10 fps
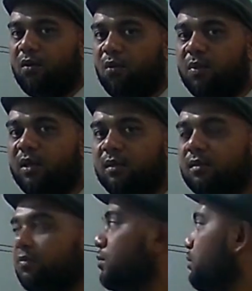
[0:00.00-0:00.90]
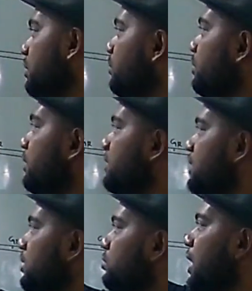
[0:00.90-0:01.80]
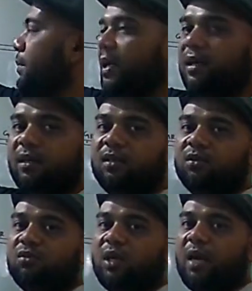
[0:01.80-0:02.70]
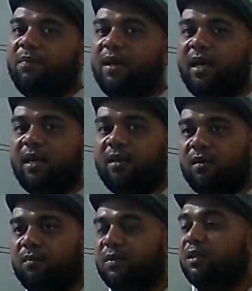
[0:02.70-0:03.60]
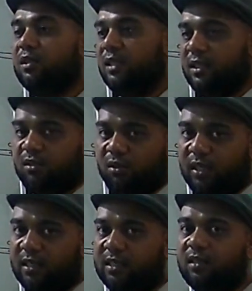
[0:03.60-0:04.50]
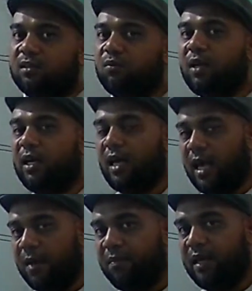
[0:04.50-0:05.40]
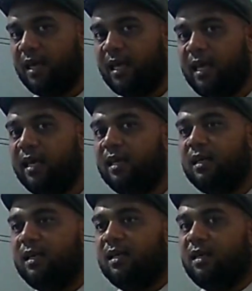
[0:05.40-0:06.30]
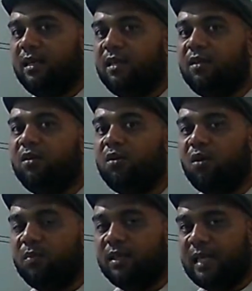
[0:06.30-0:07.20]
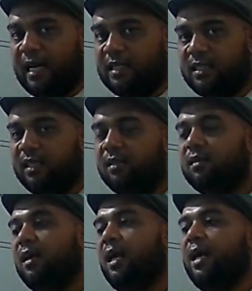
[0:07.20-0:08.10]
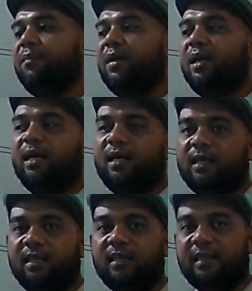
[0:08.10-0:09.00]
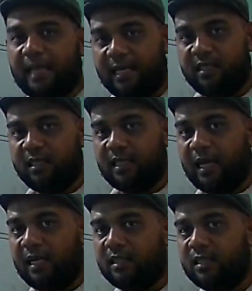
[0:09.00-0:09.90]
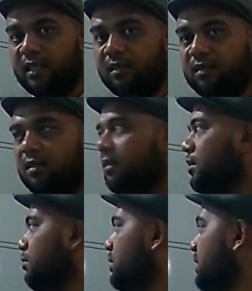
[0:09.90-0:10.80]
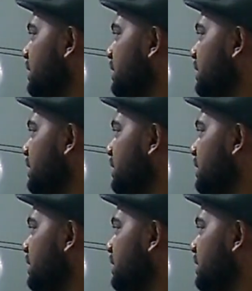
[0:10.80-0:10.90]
normal. We will stick to the MA. So MA, because it is rotation, so we have MA in normal direction, MA in tangent direction, which